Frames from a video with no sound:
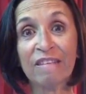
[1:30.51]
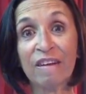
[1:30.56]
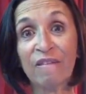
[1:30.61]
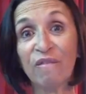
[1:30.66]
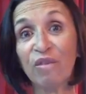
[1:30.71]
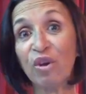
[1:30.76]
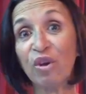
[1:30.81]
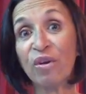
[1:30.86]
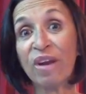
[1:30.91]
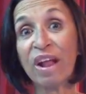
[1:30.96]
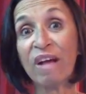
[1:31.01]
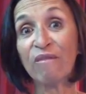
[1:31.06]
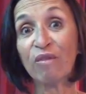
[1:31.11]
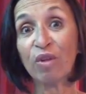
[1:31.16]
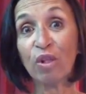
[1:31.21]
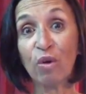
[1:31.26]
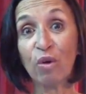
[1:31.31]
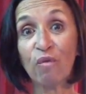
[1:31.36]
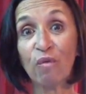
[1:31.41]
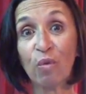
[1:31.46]
And if you don't have
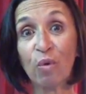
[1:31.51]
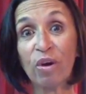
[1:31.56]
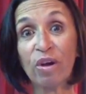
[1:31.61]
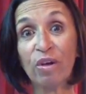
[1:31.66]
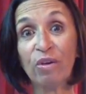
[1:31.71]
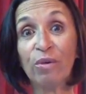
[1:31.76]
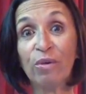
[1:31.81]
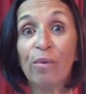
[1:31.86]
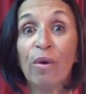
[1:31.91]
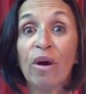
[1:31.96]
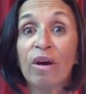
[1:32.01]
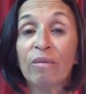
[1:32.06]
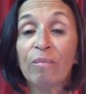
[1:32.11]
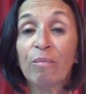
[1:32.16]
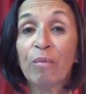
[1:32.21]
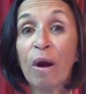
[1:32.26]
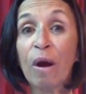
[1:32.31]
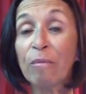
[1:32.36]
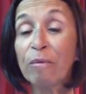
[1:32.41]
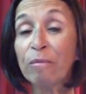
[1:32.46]
clove oil, you
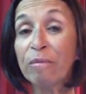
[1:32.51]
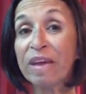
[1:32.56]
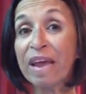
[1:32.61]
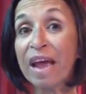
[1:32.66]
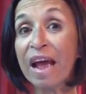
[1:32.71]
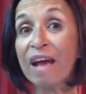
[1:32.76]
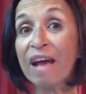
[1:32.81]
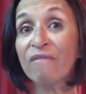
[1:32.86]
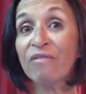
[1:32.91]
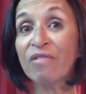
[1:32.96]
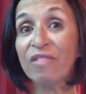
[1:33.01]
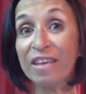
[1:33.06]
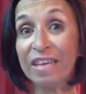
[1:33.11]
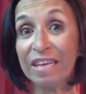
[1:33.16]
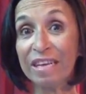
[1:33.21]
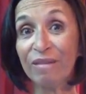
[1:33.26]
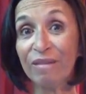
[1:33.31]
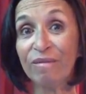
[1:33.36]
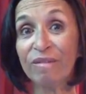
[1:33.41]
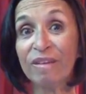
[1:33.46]
probably have
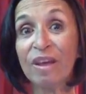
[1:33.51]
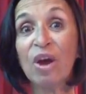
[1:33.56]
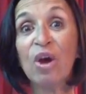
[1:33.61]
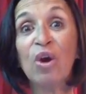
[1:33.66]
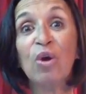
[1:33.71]
thieves,